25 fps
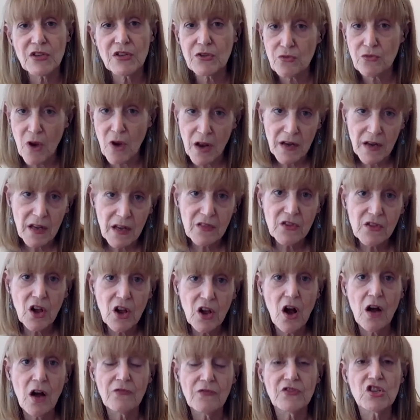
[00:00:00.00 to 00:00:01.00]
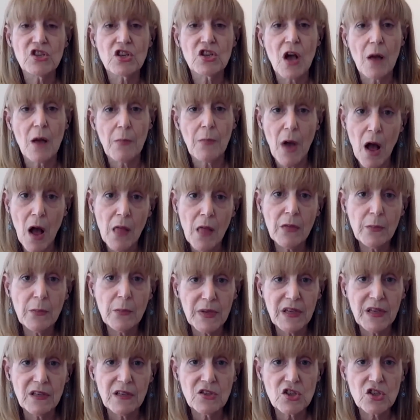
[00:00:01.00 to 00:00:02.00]
the restaurant, in the coffee shop, on
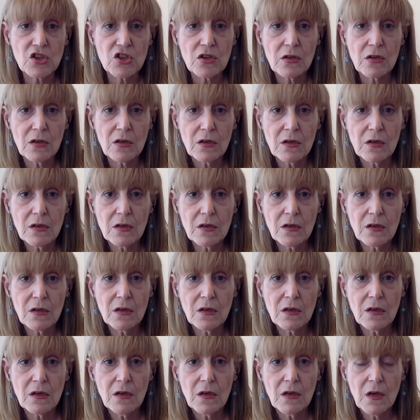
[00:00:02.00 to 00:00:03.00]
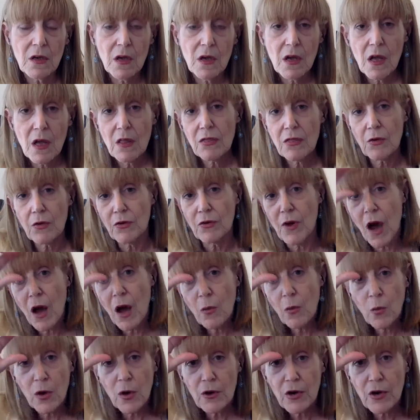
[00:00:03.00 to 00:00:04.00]
the beach, they're
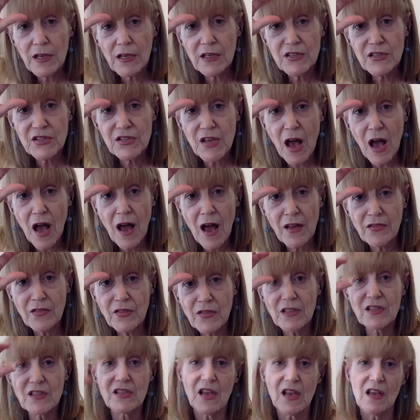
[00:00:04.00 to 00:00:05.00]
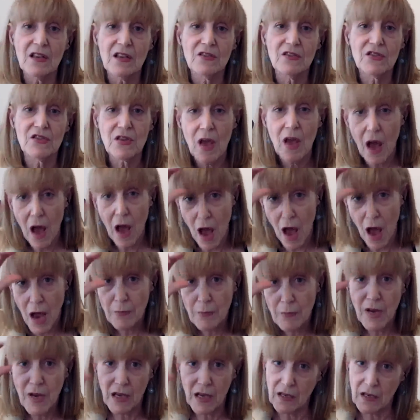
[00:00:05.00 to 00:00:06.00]
not wearing a sign that says,
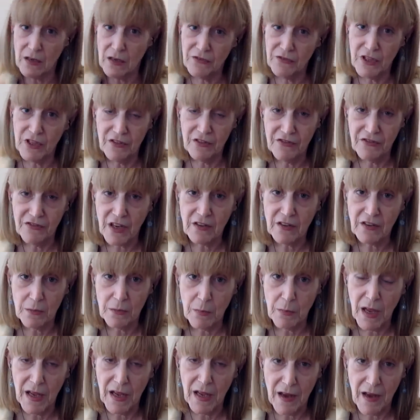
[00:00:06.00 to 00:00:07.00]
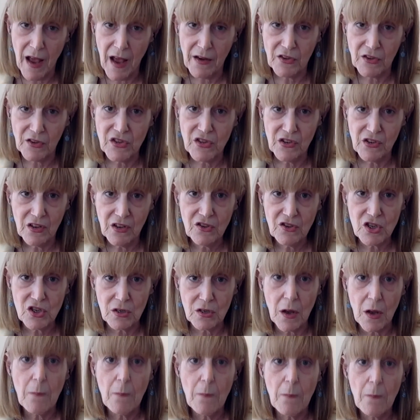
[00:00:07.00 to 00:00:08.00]
I'm negatively affected by an addict's
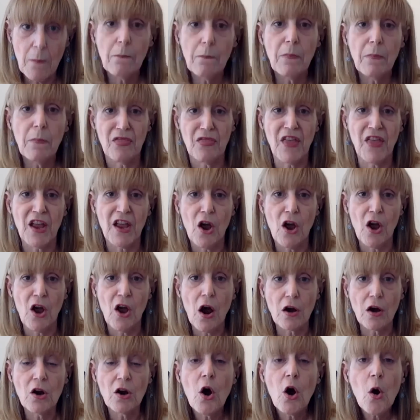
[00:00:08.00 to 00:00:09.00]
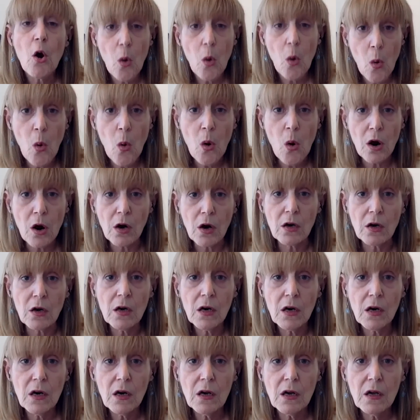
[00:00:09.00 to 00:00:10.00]
addiction, but they are,
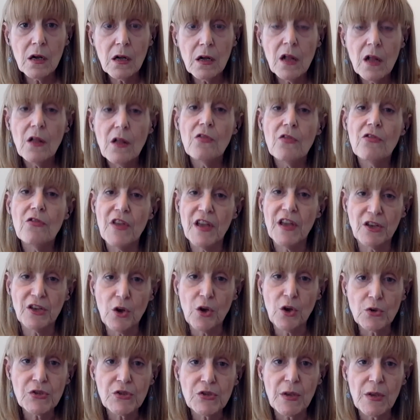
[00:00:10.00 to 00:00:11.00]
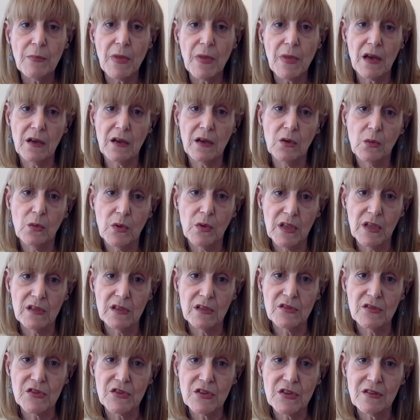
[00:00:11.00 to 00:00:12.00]
or they know somebody who
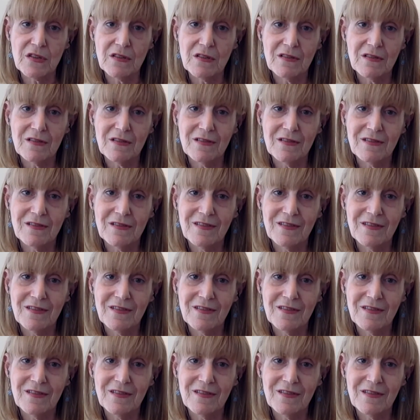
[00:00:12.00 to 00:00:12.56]
is.